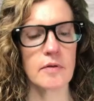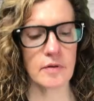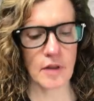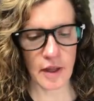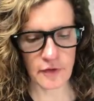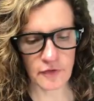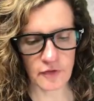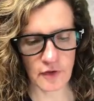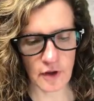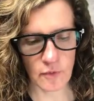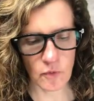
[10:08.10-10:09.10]
Next,
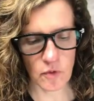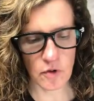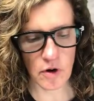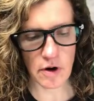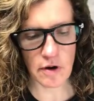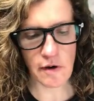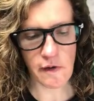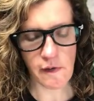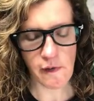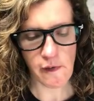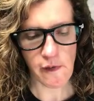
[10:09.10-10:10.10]
I wore
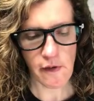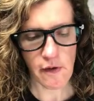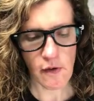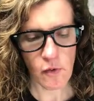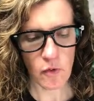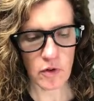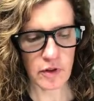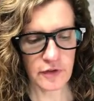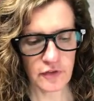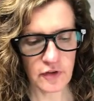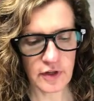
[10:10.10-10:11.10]
Orly
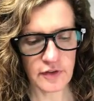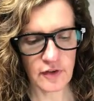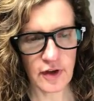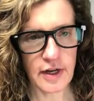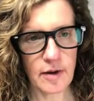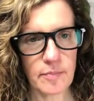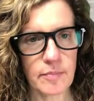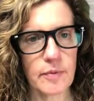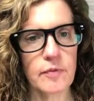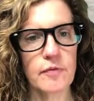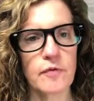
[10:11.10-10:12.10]
Sunny Side Up
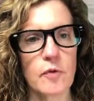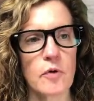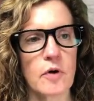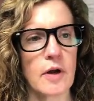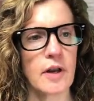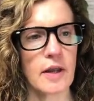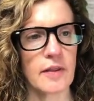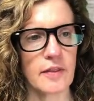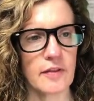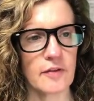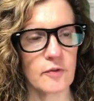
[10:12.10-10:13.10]
and I
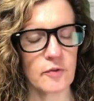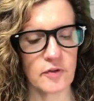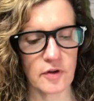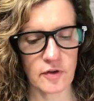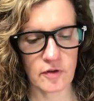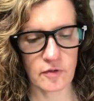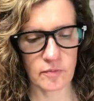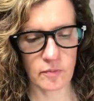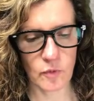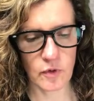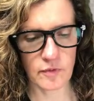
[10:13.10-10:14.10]
think this was another
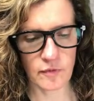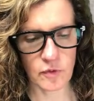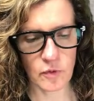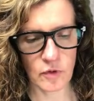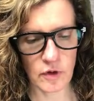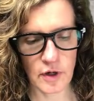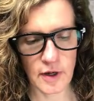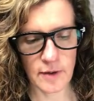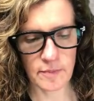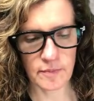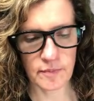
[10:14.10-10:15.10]
one
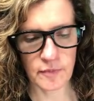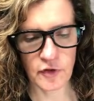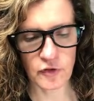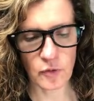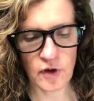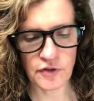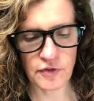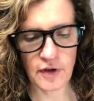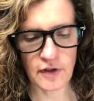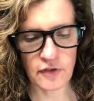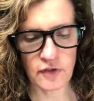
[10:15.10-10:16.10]
for the Swatch
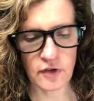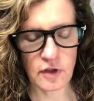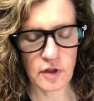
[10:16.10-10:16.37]
Fest.